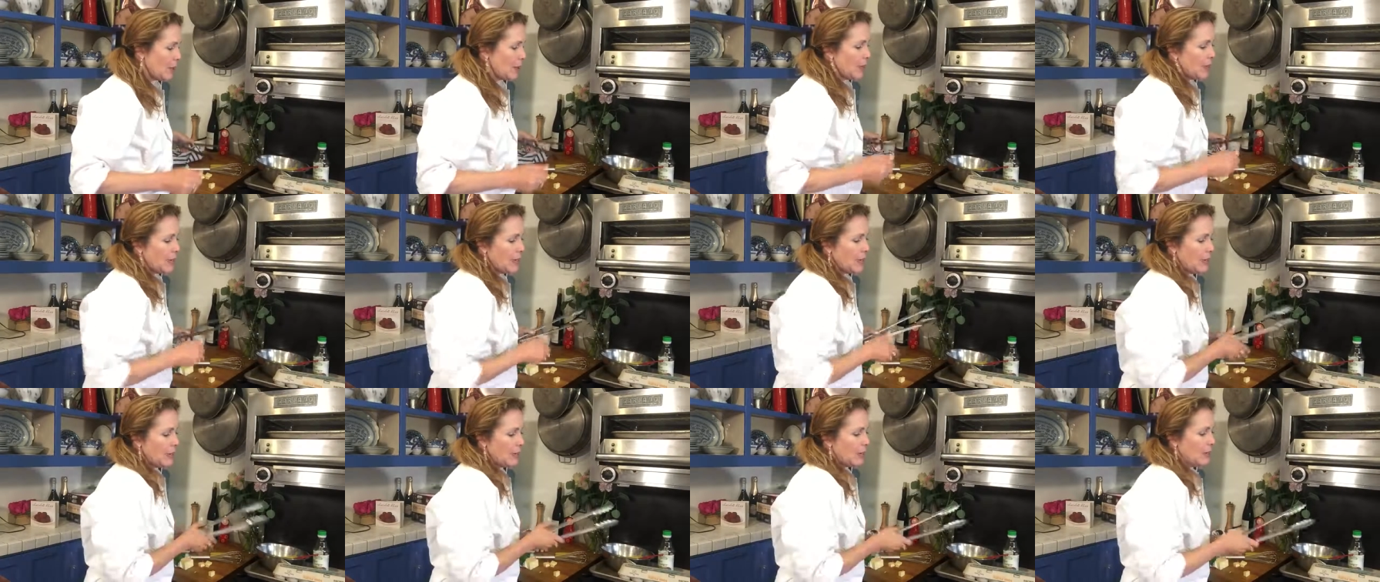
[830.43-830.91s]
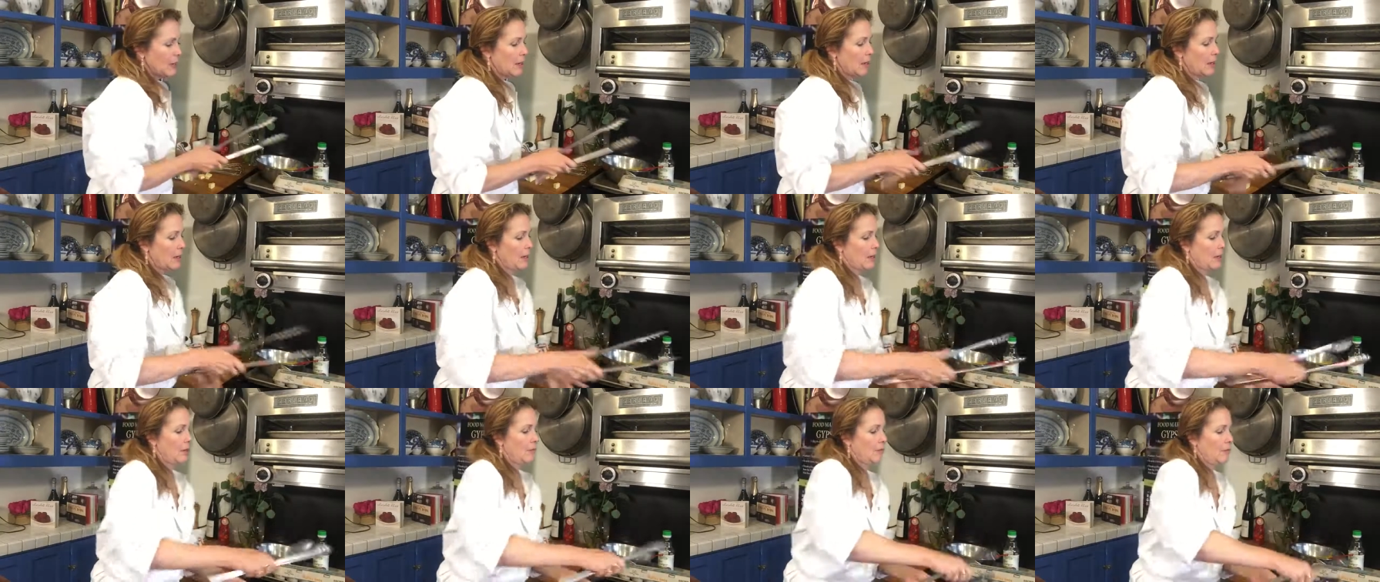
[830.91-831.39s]
we need
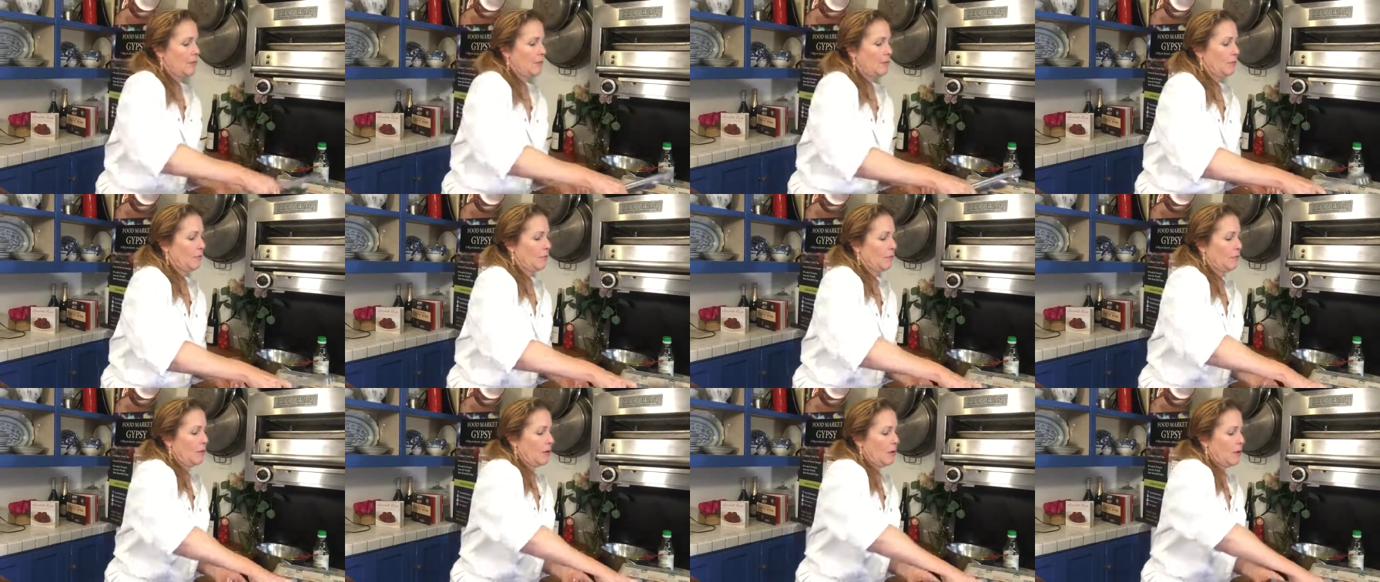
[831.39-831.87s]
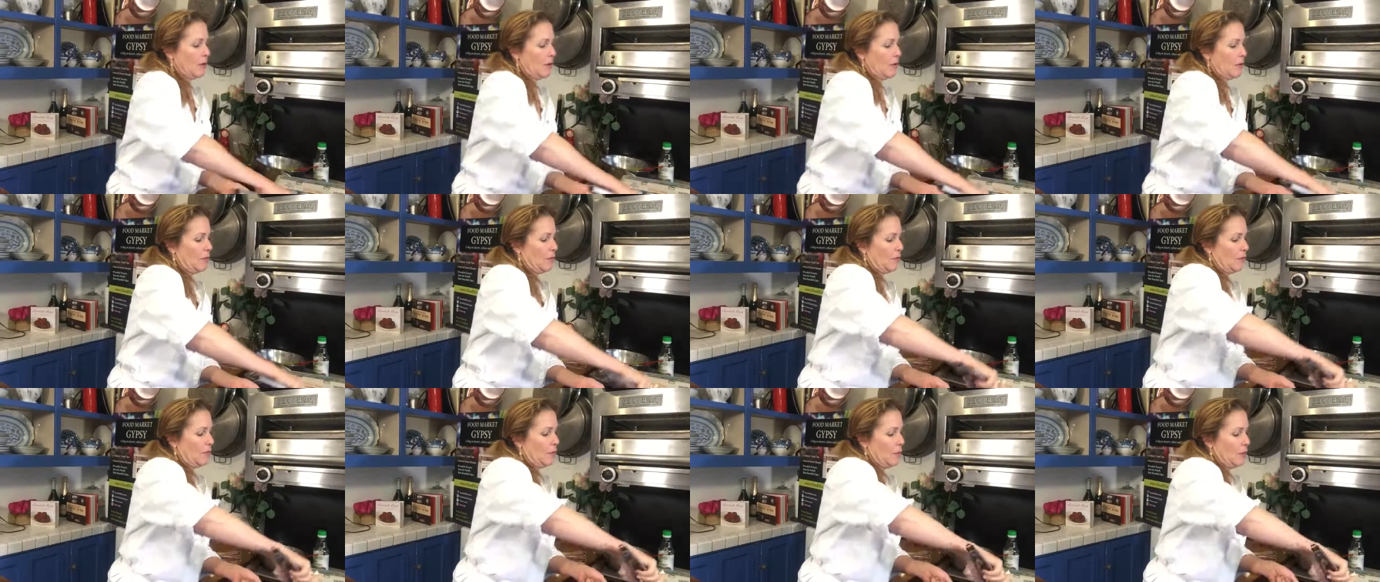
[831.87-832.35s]

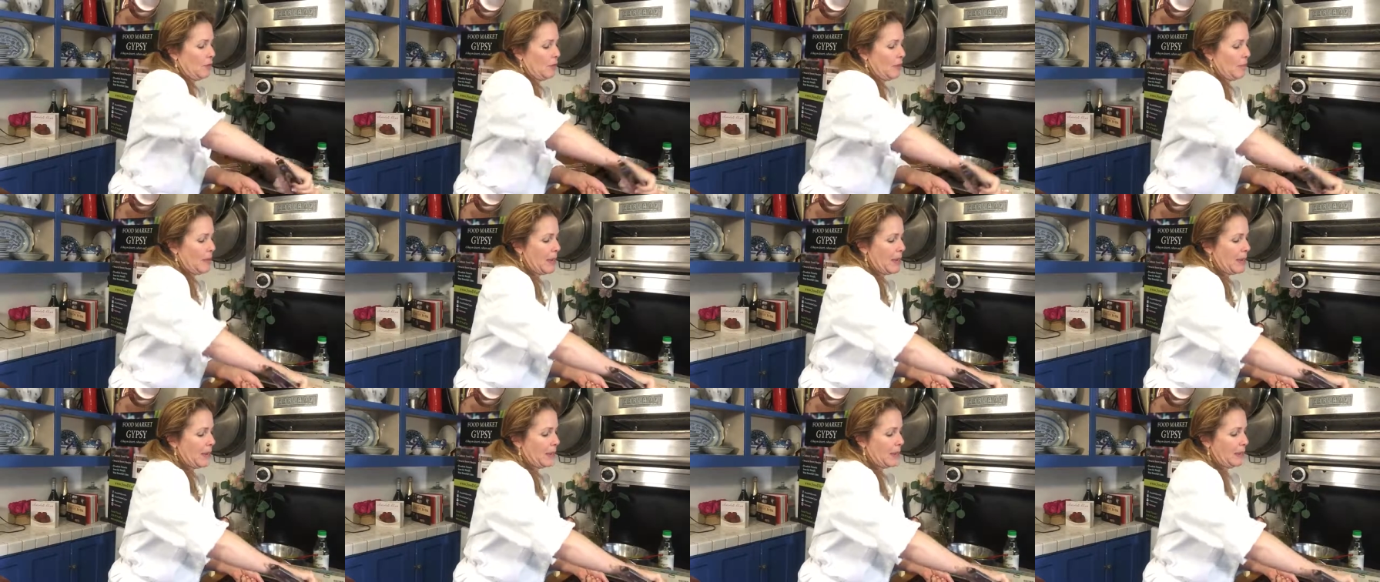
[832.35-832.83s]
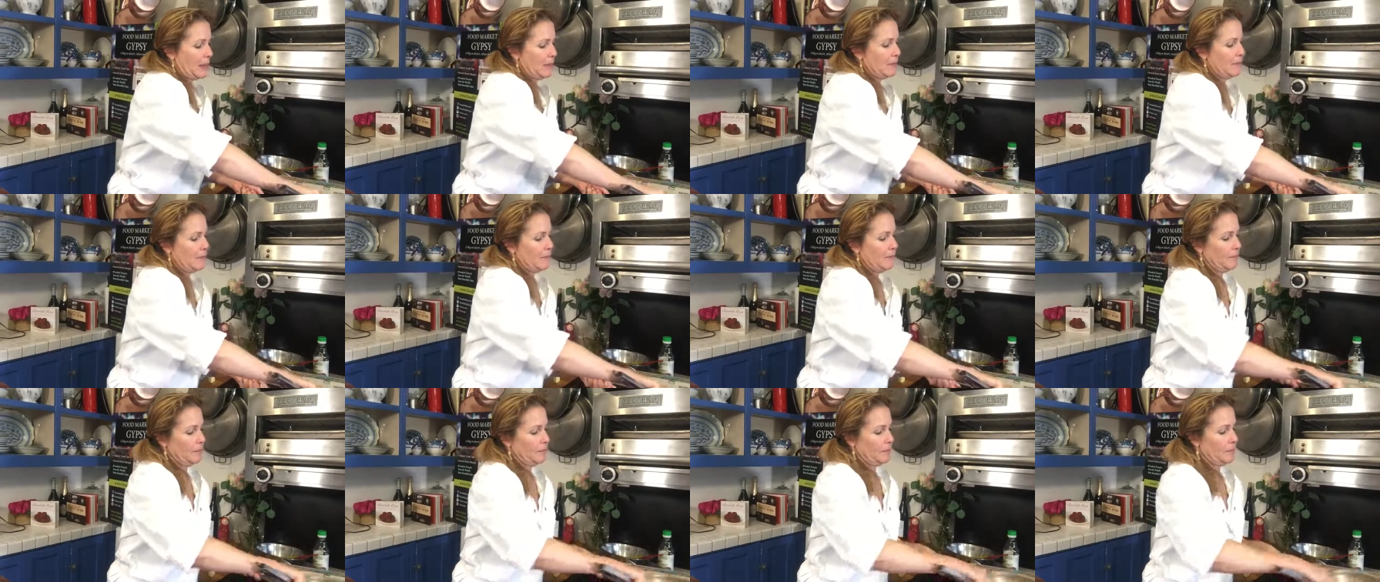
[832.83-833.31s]
for the bacon,
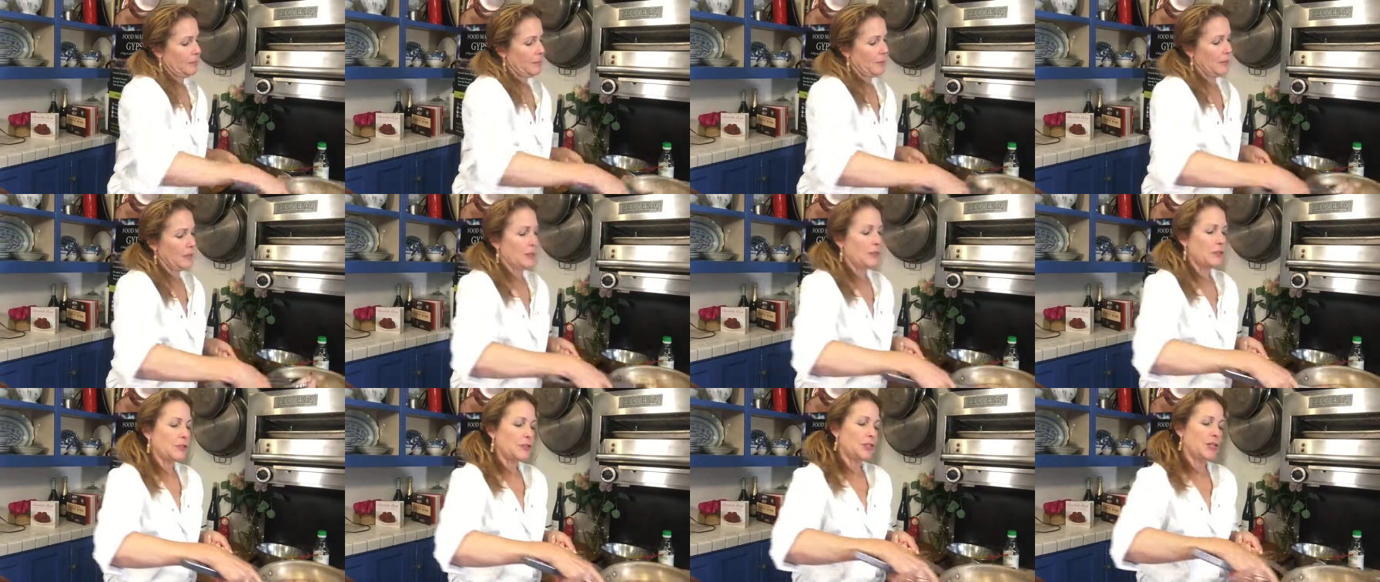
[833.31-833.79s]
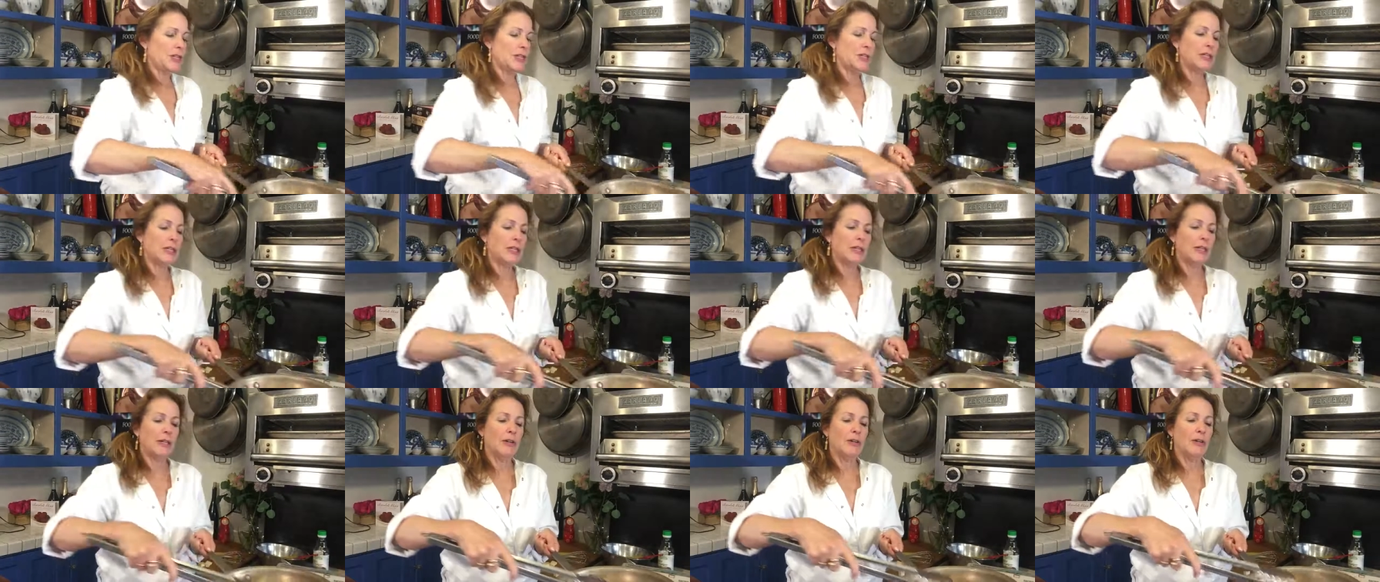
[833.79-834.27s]
it's
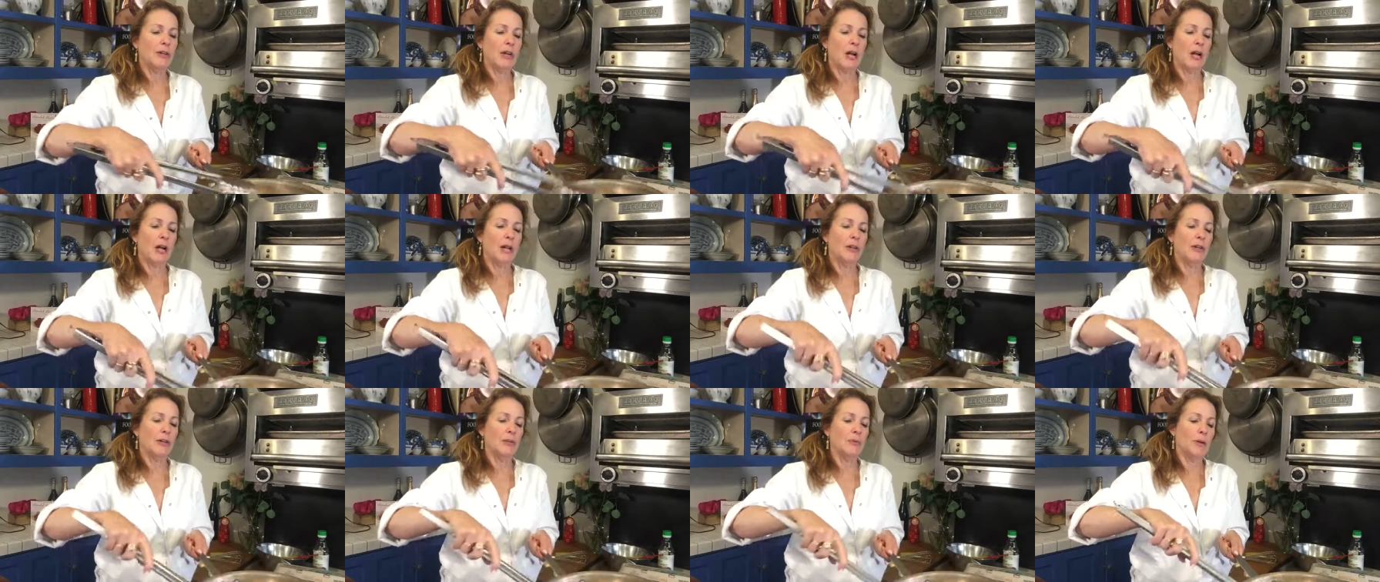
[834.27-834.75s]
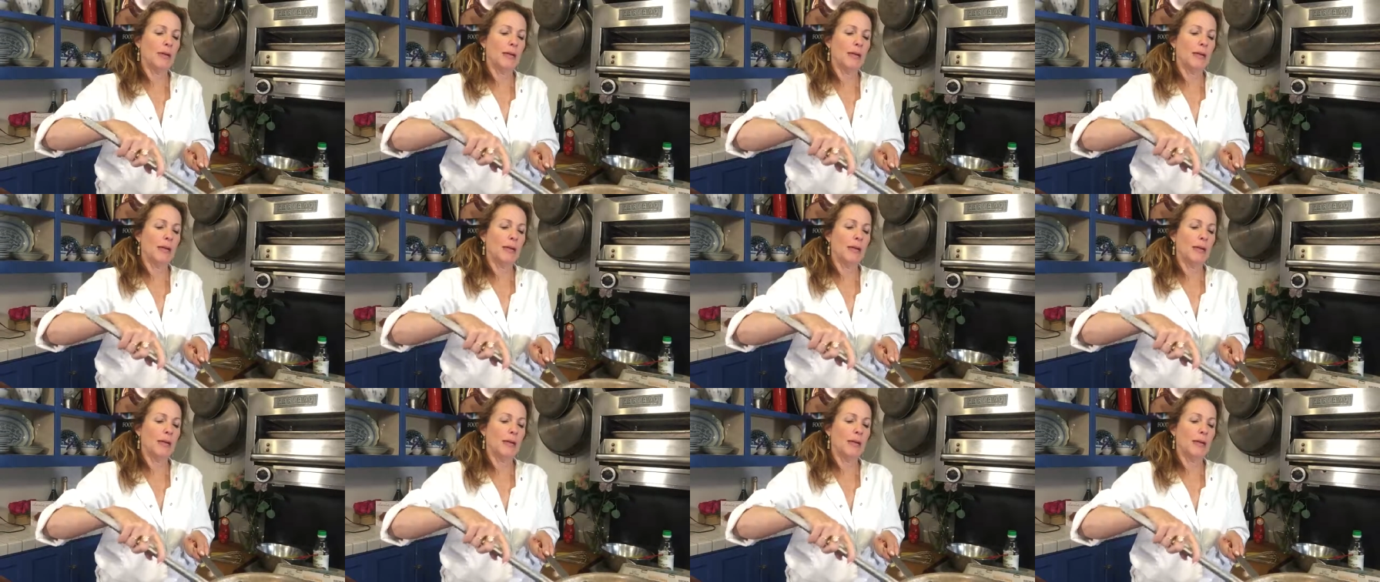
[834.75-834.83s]
just a little color.